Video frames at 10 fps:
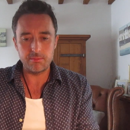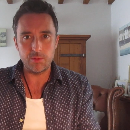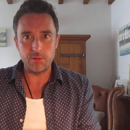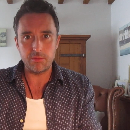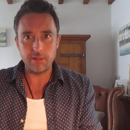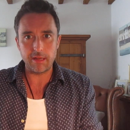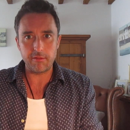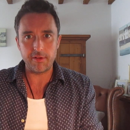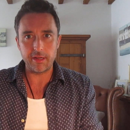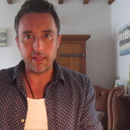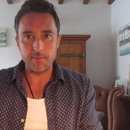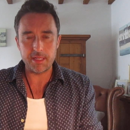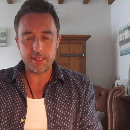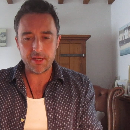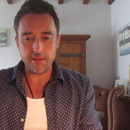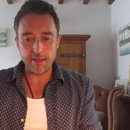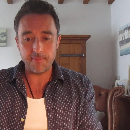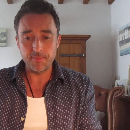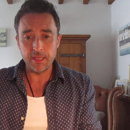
We'll clarify and get a message out there.